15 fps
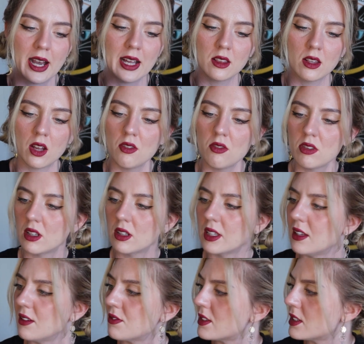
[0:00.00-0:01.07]
I love the
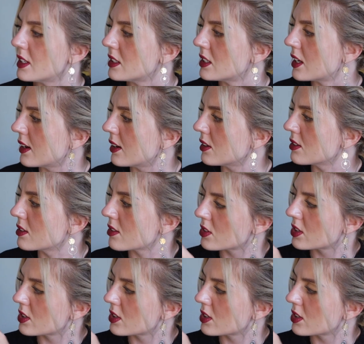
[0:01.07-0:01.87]
leaf details.